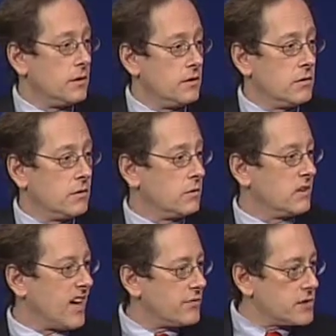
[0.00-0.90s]
You know your
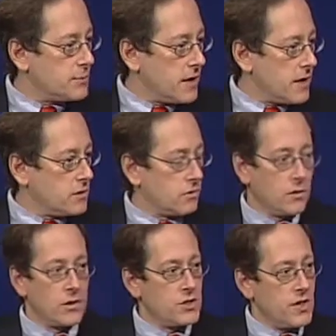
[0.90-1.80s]
lifespan, your
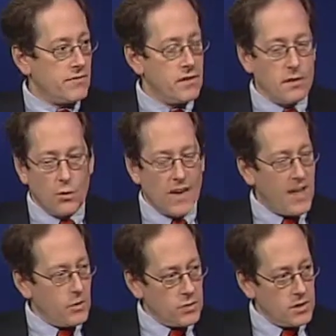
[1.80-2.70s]
longevity, your
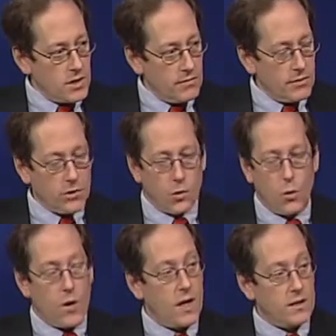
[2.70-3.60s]
energy level, your
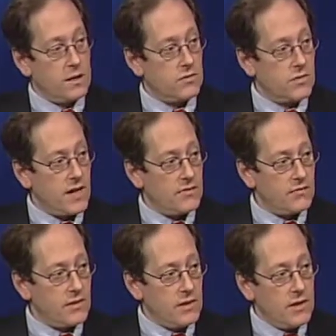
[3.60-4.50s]
quality of life.